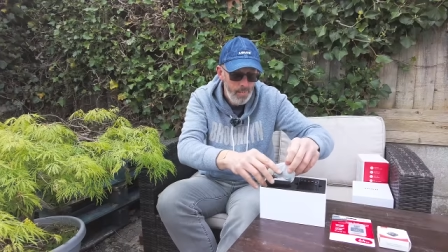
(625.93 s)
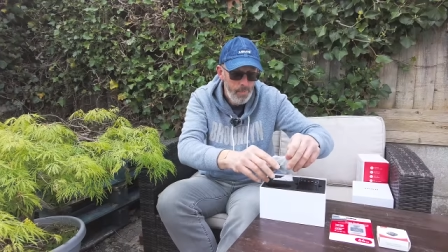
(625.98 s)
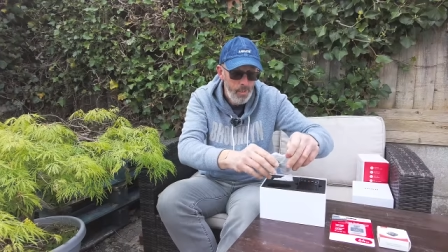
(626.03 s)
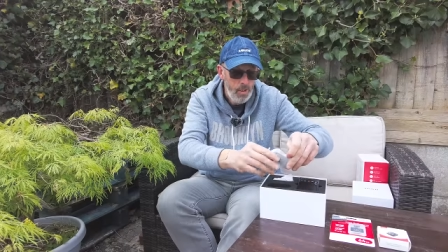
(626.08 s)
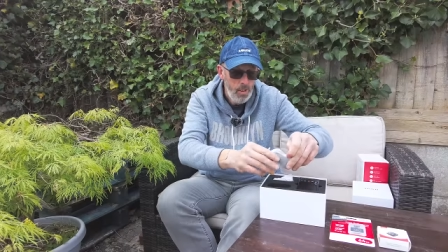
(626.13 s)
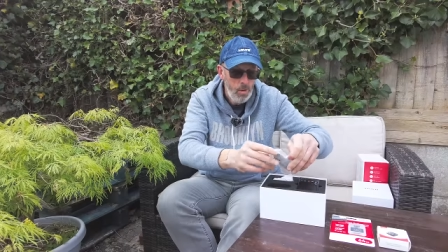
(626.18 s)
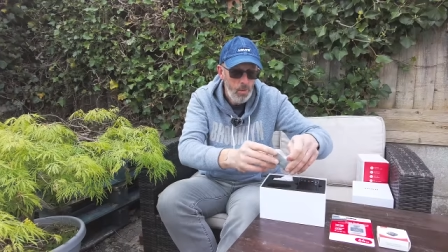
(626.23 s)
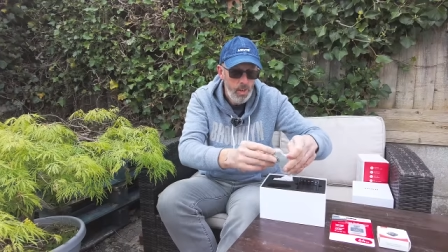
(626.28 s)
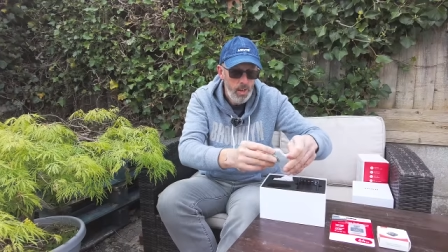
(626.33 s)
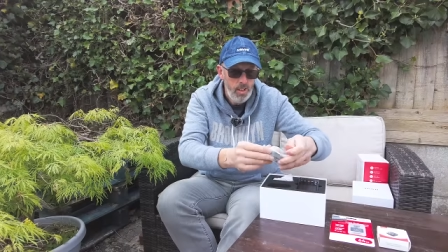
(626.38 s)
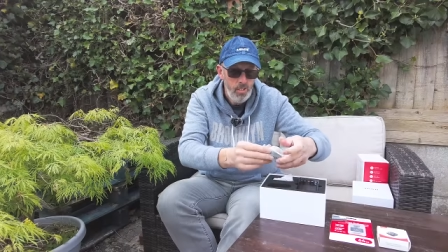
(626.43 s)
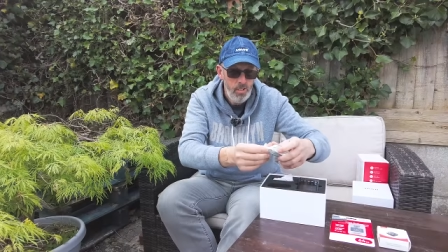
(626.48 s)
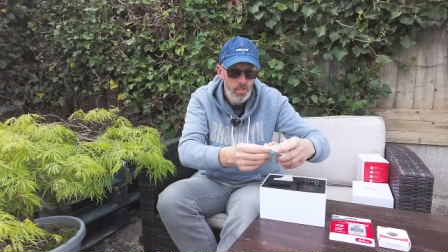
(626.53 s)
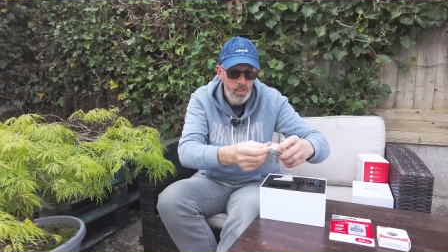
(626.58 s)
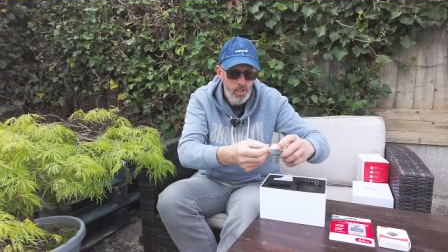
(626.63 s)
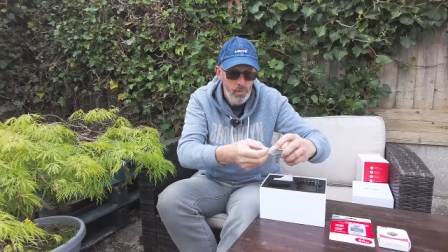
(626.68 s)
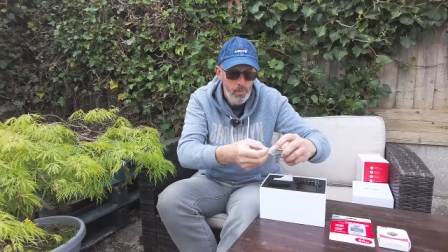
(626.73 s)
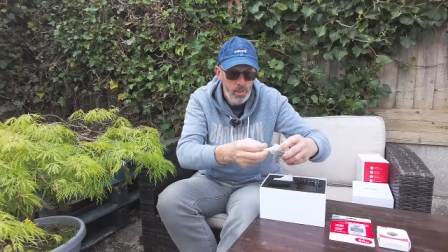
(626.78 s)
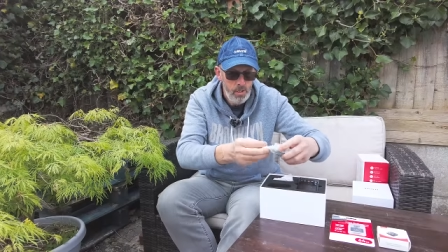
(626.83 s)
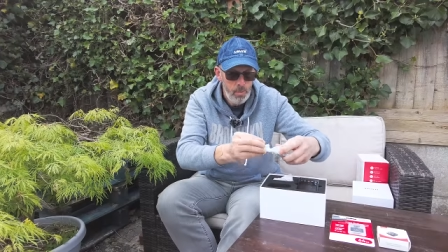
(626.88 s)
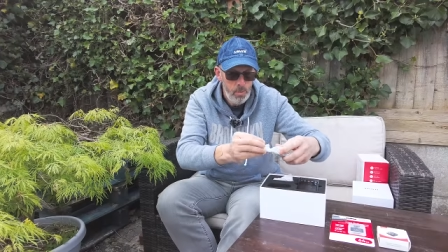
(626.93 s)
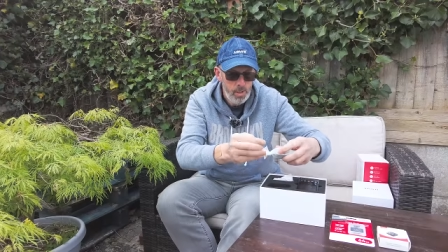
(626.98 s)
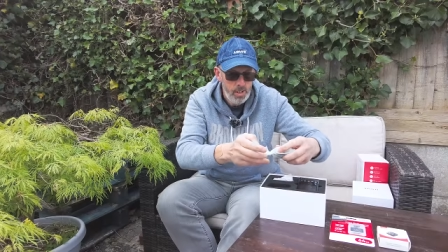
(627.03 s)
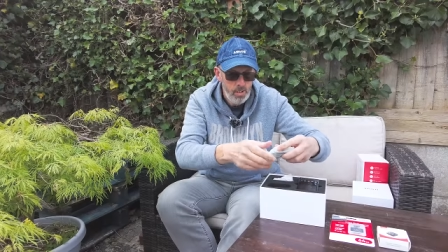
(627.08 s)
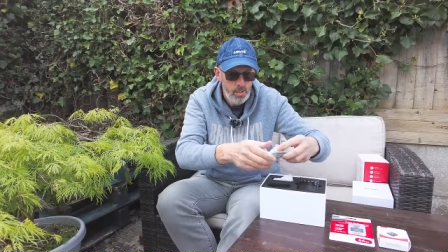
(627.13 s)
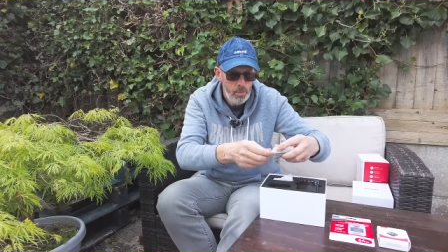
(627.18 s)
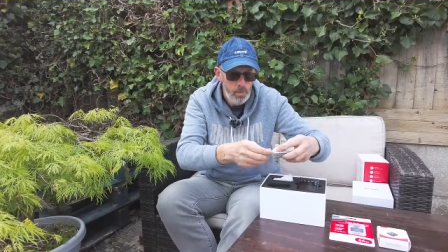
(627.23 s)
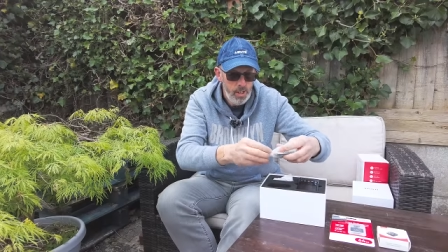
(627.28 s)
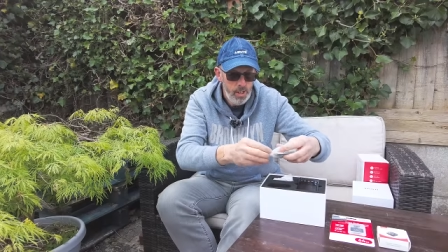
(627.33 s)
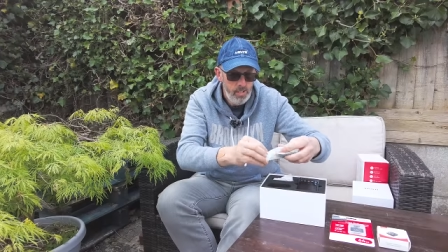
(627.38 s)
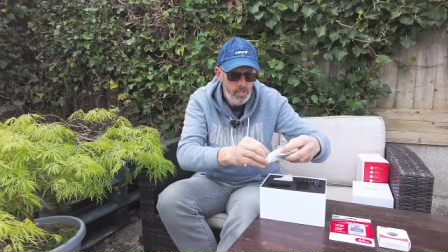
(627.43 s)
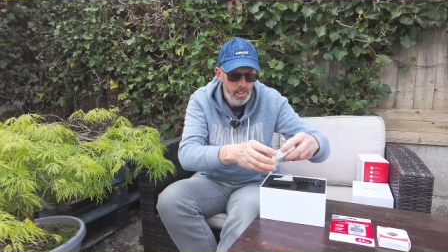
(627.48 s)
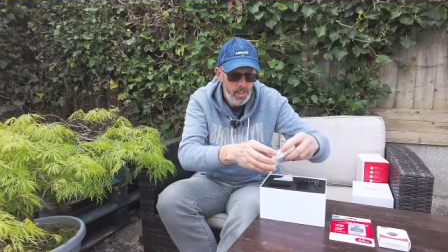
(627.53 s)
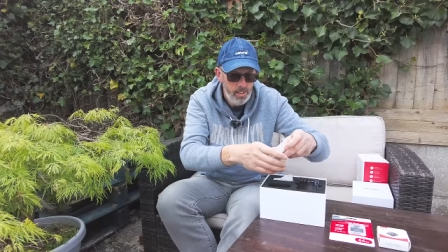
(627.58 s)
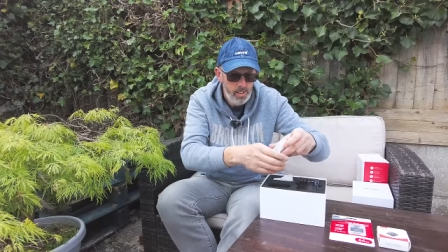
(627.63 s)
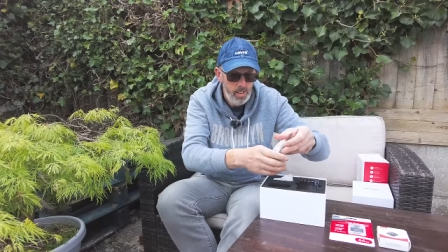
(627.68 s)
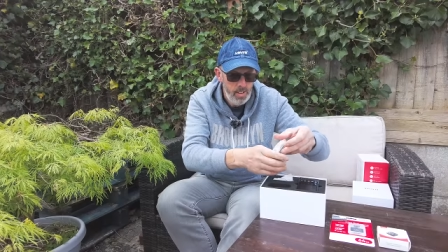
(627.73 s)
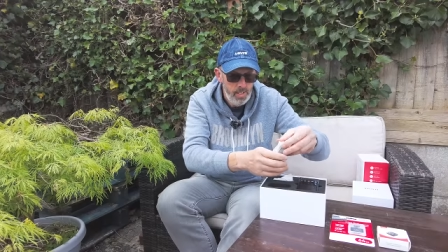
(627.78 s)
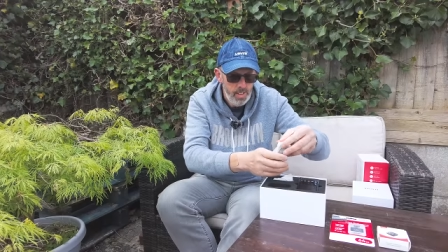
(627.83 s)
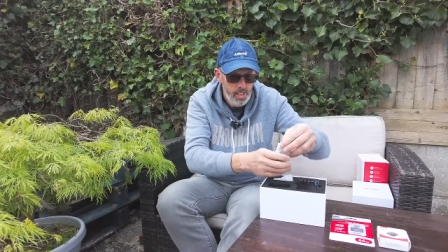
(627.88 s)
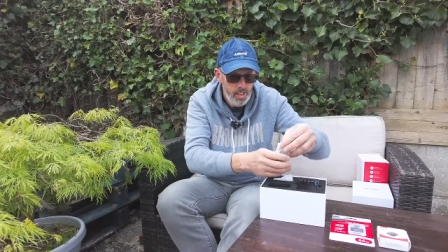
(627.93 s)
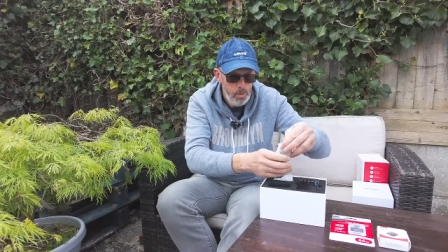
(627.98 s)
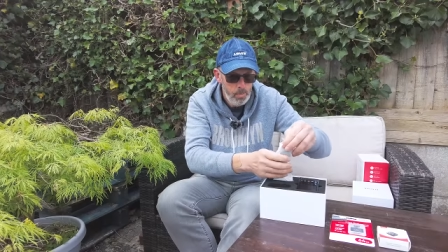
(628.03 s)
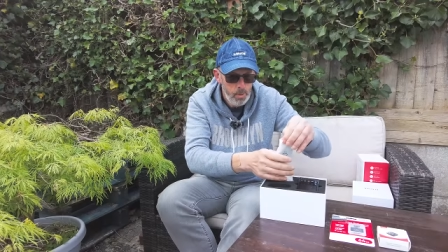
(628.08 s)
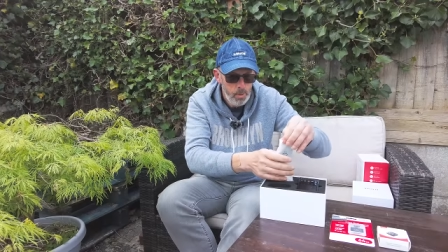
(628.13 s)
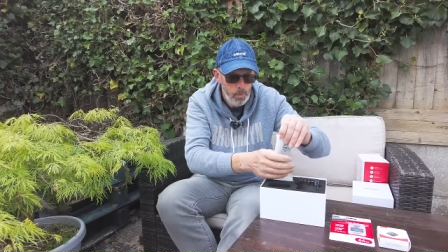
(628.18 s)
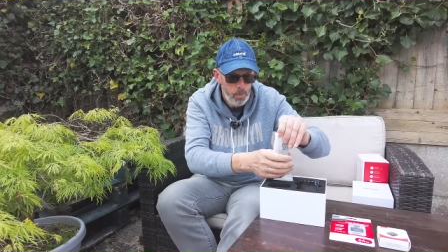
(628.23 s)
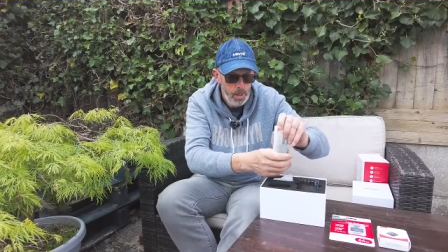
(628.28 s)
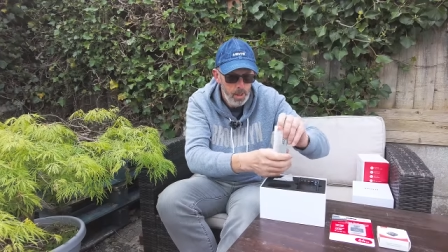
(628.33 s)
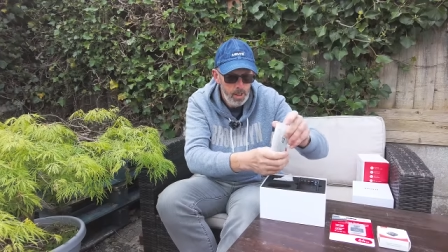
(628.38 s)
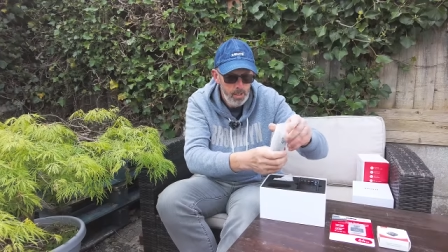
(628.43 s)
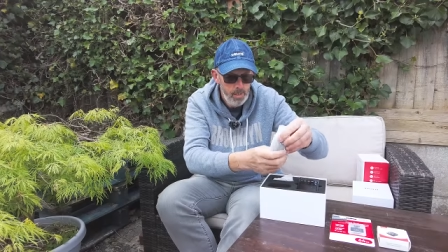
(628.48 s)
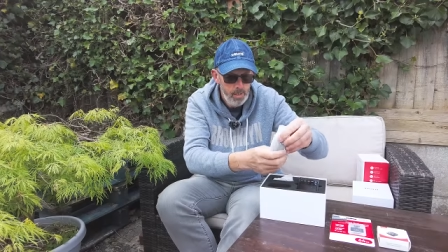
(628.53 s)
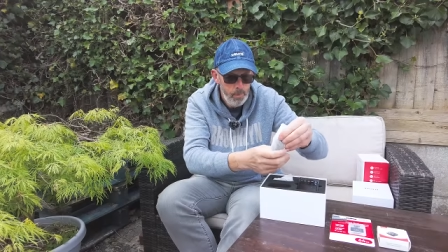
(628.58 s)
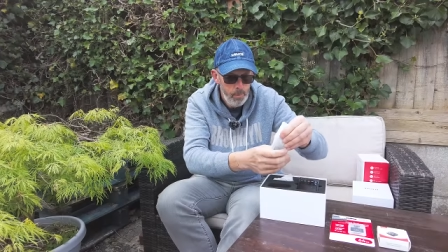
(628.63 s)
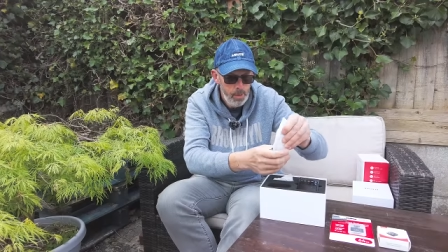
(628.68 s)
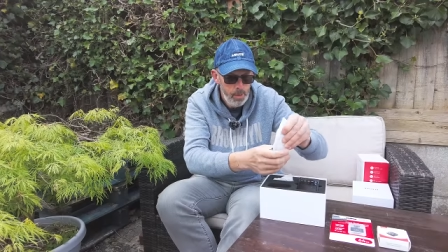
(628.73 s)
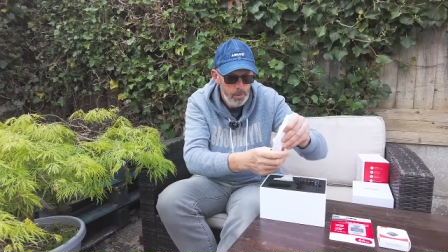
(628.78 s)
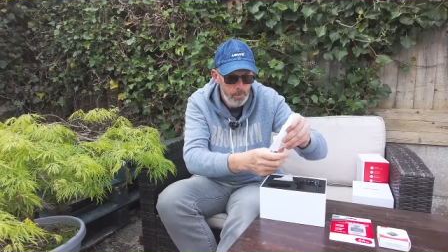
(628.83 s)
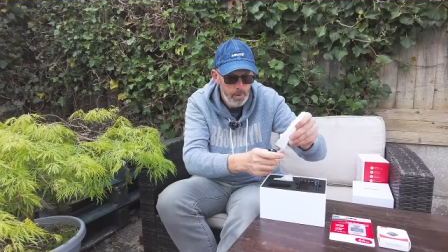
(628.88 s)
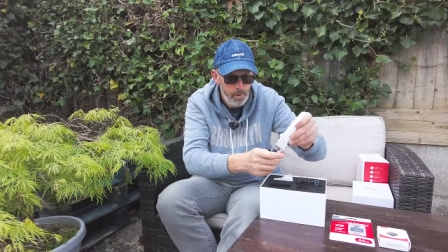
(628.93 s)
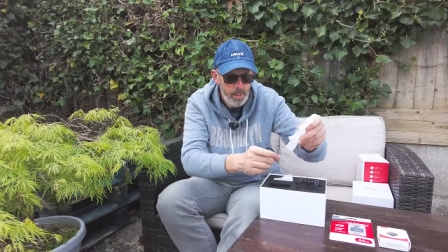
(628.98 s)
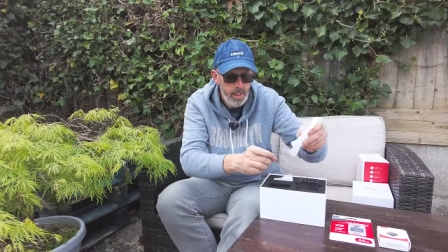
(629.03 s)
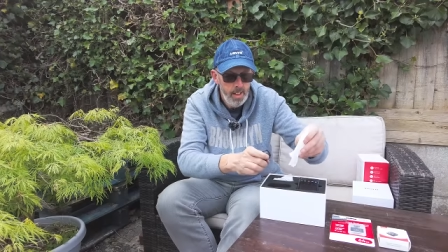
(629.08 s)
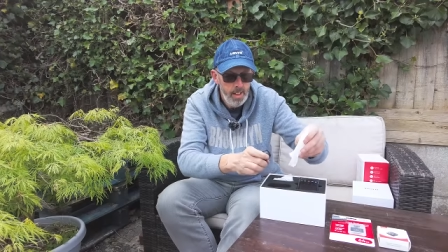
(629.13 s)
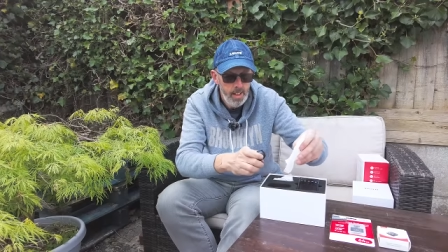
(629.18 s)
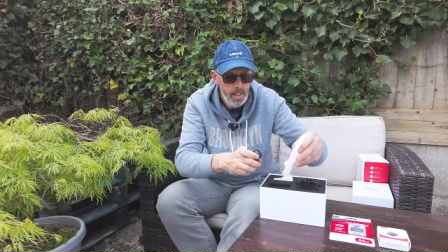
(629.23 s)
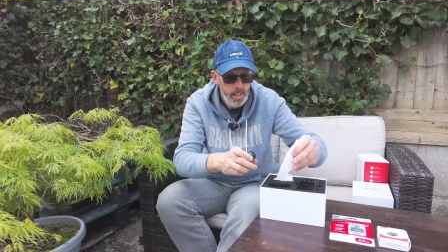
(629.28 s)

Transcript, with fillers: I'm not quite sure which one is which out of these but one of them will be